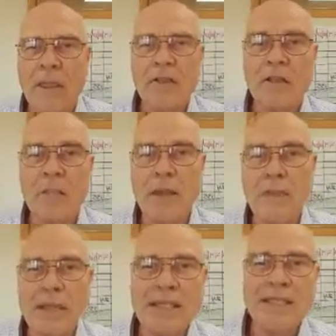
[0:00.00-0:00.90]
It's going to
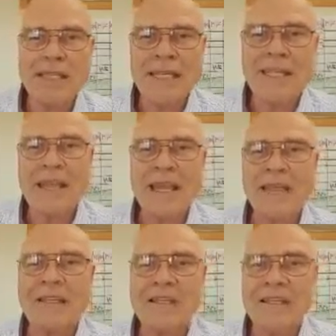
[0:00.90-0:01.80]
be May 6th
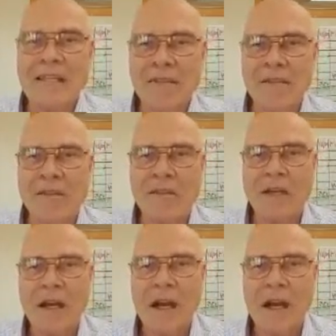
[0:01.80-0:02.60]
and 7th